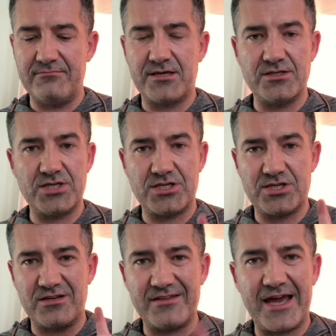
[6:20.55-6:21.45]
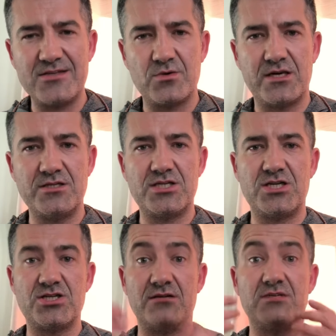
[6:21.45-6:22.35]
congestion, nasal
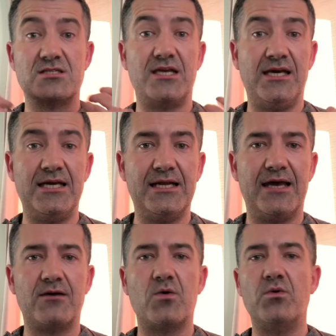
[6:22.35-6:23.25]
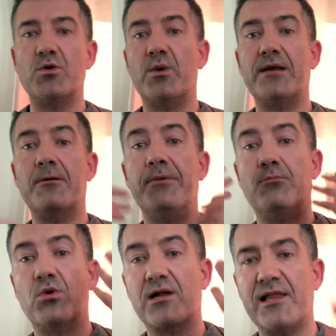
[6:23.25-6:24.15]
congestion, just a headache, or you wanting a
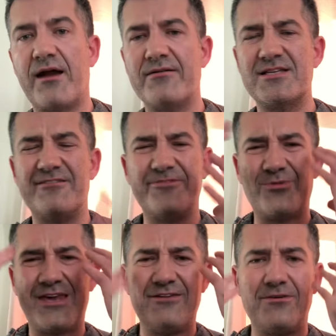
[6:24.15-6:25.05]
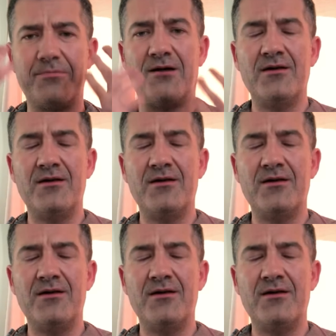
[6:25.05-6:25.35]
bit more clarity, feel heavy